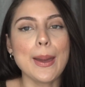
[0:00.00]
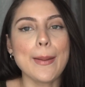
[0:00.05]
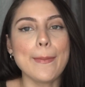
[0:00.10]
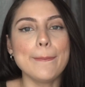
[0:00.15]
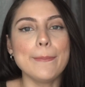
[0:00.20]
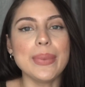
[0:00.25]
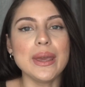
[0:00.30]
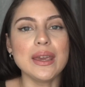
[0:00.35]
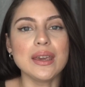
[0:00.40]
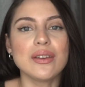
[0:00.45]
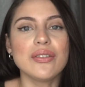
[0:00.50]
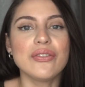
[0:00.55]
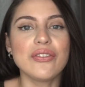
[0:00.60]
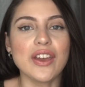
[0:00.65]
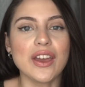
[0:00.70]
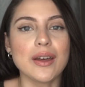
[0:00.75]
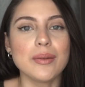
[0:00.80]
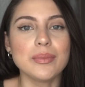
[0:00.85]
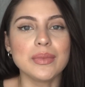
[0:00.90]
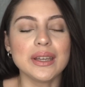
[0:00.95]
big
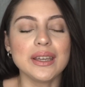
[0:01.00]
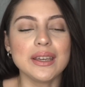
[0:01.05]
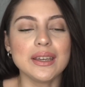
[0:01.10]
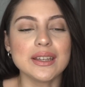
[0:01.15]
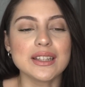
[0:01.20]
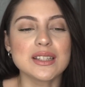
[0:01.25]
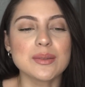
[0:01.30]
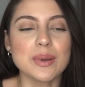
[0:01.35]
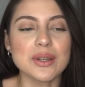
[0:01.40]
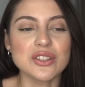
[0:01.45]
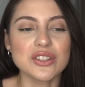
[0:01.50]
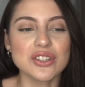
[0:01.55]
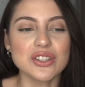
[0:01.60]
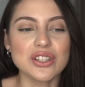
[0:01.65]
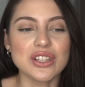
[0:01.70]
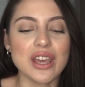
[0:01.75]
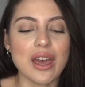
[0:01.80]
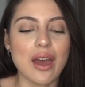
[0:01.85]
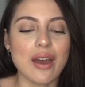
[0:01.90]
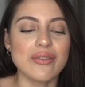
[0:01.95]
family,
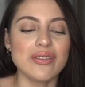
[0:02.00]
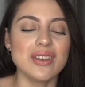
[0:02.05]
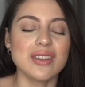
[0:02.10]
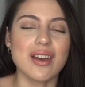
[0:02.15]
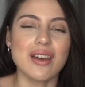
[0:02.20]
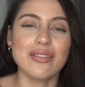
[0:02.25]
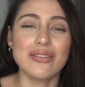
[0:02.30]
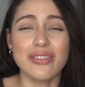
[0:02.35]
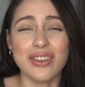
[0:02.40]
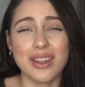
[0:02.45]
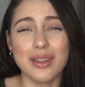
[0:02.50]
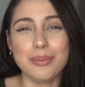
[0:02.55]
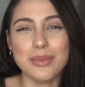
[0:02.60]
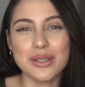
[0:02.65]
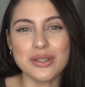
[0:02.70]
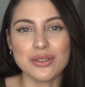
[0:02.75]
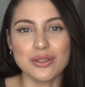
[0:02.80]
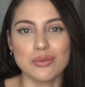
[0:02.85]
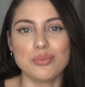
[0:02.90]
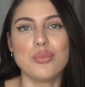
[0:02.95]
especially having that family
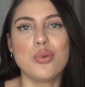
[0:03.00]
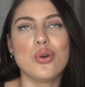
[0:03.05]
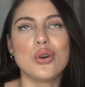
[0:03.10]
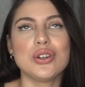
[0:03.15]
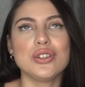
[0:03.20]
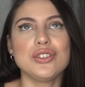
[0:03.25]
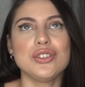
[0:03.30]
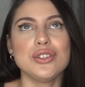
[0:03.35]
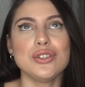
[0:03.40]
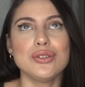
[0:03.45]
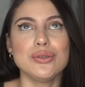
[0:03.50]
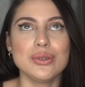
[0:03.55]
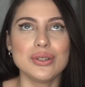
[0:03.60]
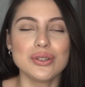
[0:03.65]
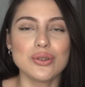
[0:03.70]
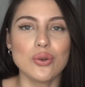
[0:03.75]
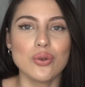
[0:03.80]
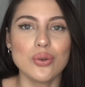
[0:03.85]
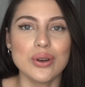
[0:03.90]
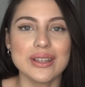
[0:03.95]
support too
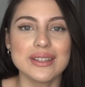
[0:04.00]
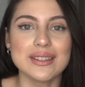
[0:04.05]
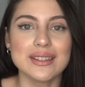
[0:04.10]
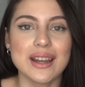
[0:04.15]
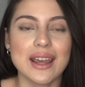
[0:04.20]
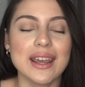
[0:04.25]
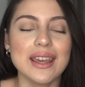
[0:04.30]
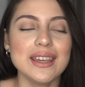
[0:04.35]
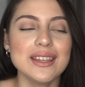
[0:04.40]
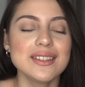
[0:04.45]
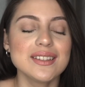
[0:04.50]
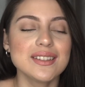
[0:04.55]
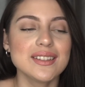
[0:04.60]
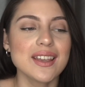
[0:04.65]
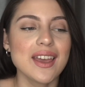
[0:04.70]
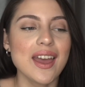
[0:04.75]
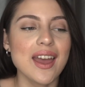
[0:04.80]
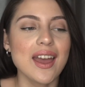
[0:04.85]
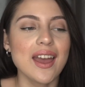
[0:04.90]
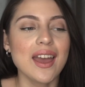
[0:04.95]
is always nice.
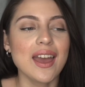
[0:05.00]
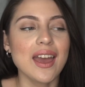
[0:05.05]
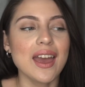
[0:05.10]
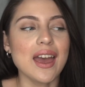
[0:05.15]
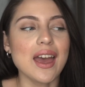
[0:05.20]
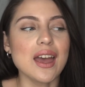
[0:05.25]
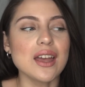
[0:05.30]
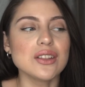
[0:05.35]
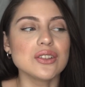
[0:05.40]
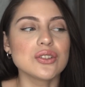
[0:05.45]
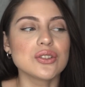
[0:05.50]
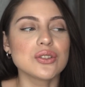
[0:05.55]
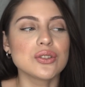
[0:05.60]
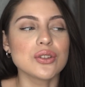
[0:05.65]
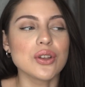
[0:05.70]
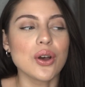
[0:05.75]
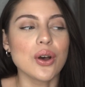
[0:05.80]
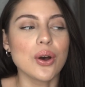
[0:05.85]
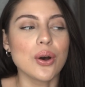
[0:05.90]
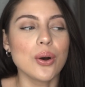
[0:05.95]
And
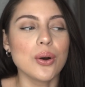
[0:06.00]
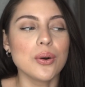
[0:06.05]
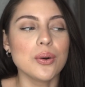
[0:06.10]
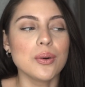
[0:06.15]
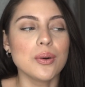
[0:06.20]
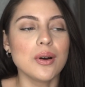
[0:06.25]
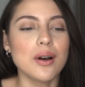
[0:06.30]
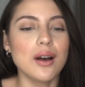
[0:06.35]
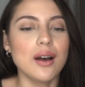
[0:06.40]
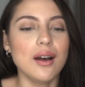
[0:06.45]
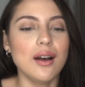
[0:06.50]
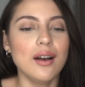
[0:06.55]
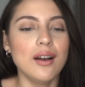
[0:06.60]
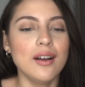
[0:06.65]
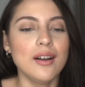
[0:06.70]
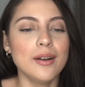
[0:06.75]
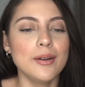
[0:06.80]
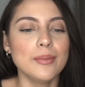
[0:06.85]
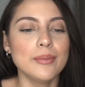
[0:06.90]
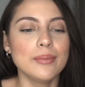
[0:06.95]
so
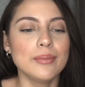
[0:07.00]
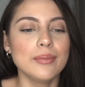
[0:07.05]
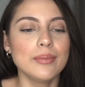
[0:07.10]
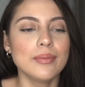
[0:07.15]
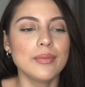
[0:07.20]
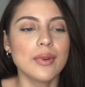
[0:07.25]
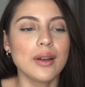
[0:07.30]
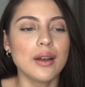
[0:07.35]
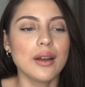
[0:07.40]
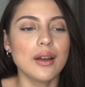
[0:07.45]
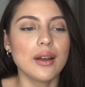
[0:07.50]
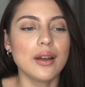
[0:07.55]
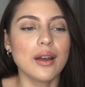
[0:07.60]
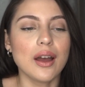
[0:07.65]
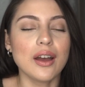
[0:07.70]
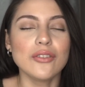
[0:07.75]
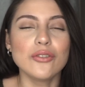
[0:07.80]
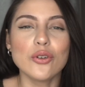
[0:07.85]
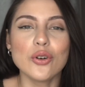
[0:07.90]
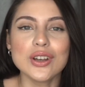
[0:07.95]

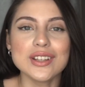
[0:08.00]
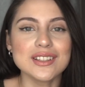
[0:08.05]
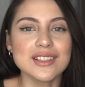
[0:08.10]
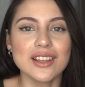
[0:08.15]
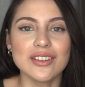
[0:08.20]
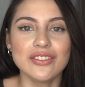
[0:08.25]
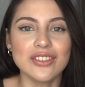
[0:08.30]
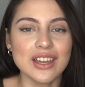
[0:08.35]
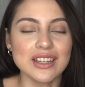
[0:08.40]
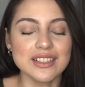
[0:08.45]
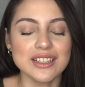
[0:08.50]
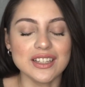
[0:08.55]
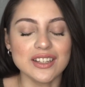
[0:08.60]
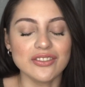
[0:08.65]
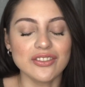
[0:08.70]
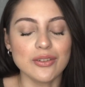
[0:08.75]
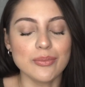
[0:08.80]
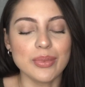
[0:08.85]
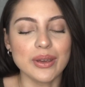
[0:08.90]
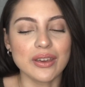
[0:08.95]
I've always loved the idea
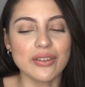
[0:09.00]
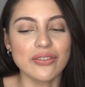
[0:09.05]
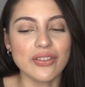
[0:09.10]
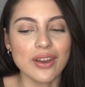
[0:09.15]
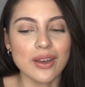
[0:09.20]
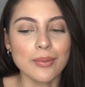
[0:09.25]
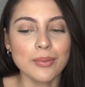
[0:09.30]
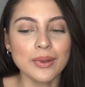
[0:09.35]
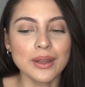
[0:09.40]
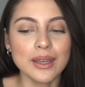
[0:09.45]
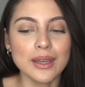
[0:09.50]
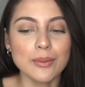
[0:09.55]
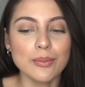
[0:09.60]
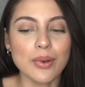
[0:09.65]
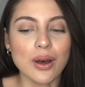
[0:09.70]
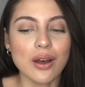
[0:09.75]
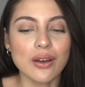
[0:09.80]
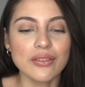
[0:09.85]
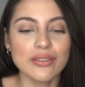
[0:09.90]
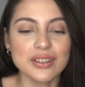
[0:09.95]
of a big family,
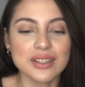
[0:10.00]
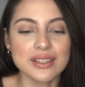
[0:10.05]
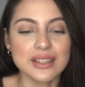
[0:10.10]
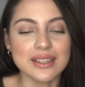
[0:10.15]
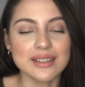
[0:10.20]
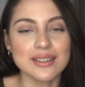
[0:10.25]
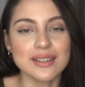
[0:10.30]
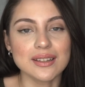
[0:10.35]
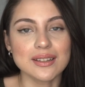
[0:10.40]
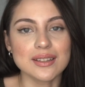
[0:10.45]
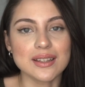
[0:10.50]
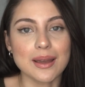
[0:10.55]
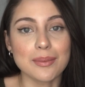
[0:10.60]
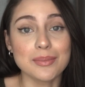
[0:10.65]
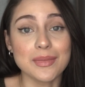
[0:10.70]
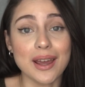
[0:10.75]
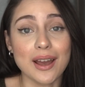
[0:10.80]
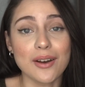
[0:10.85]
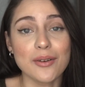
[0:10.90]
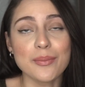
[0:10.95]
but obviously since
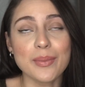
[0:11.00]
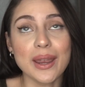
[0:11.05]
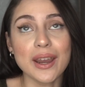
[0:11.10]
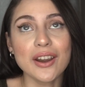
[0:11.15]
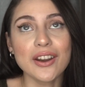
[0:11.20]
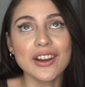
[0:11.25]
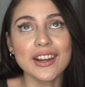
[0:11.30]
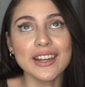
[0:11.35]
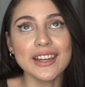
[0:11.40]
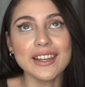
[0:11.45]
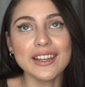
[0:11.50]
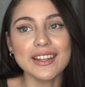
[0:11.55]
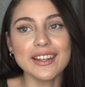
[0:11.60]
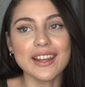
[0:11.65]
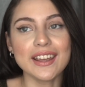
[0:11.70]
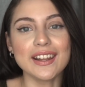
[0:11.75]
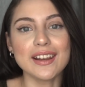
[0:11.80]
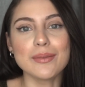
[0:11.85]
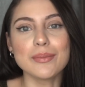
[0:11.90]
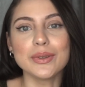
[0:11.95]
I'm now married
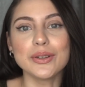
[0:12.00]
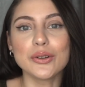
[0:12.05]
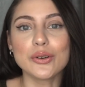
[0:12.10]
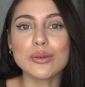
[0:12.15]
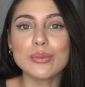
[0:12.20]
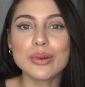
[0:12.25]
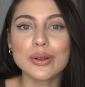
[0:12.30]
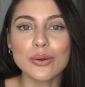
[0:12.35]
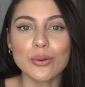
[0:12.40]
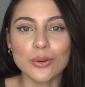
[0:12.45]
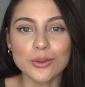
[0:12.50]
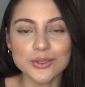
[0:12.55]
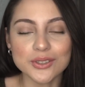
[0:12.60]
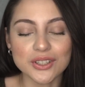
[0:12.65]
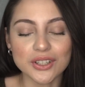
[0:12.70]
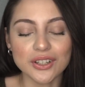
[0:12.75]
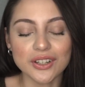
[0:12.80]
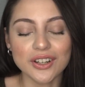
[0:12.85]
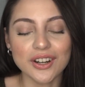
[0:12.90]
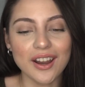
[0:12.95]
and I'm a little bit
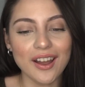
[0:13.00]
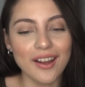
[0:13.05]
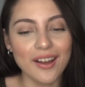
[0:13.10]
older,